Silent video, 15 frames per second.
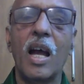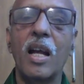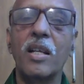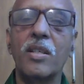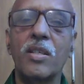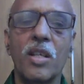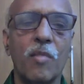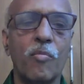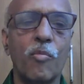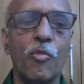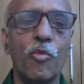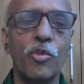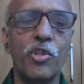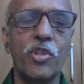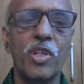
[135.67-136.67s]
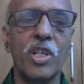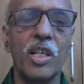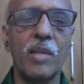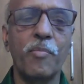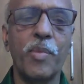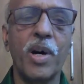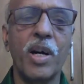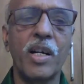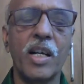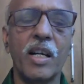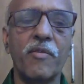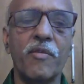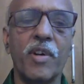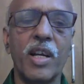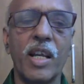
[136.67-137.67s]
Hands are most
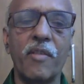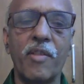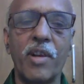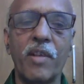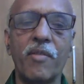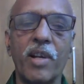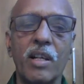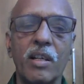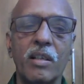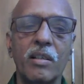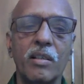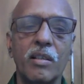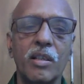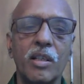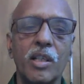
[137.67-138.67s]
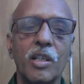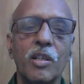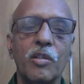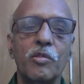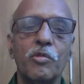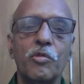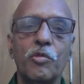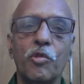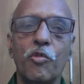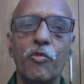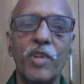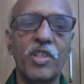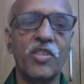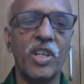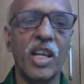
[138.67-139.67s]
important for everyone, through
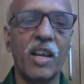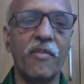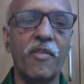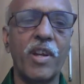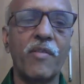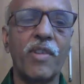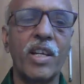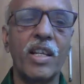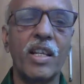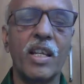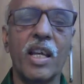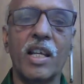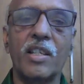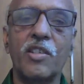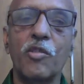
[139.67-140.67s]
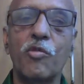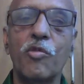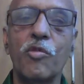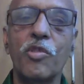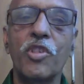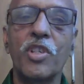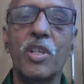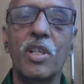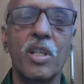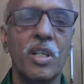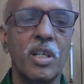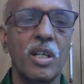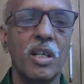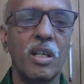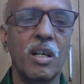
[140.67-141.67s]
which everyone executes
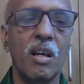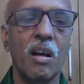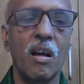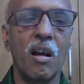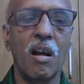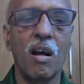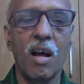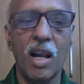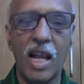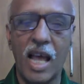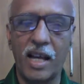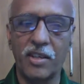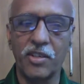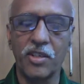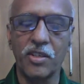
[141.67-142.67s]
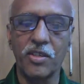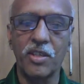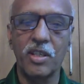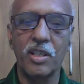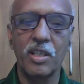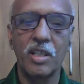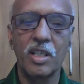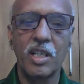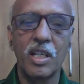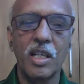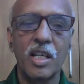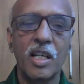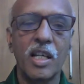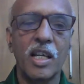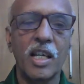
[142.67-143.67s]
all actions.
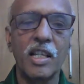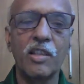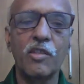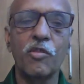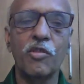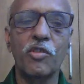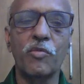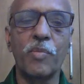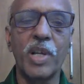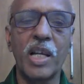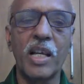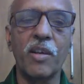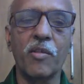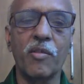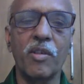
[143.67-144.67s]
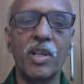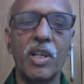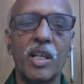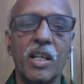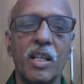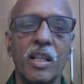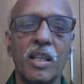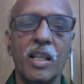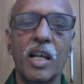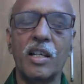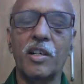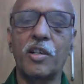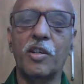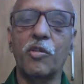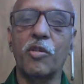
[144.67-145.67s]
Hindus believe
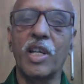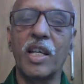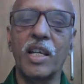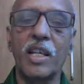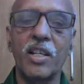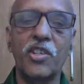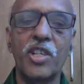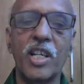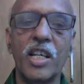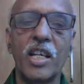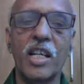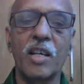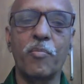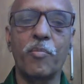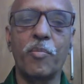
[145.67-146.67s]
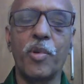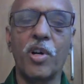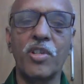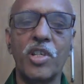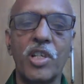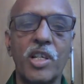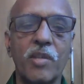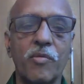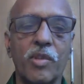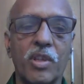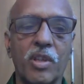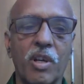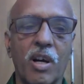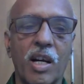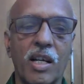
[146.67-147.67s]
that to initiate a positive
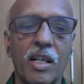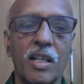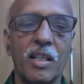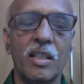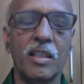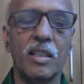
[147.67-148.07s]
thought